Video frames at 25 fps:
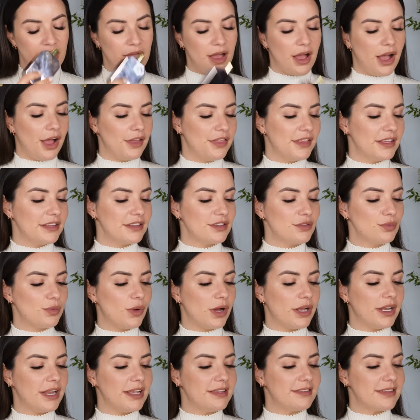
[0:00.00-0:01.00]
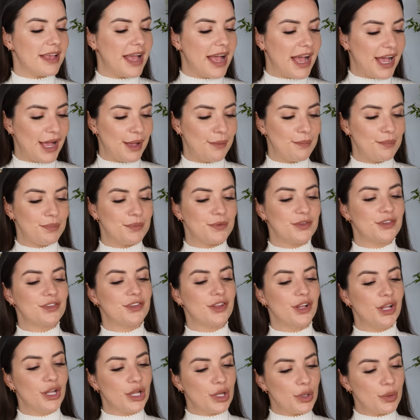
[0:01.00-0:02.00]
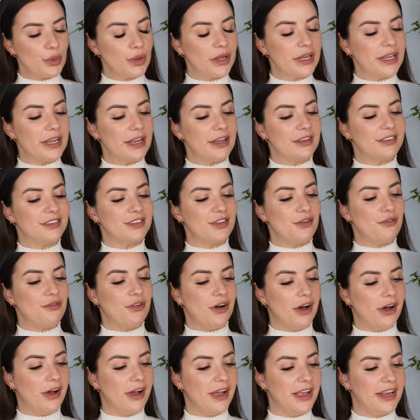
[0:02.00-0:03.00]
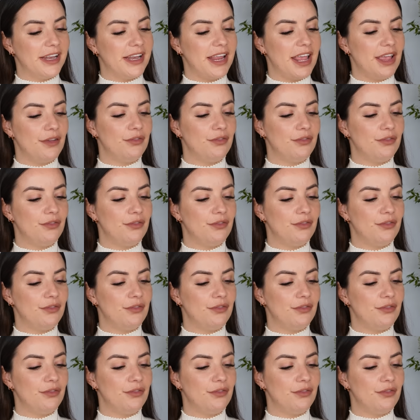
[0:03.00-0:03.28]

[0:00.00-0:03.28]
I think this one is absolutely divine.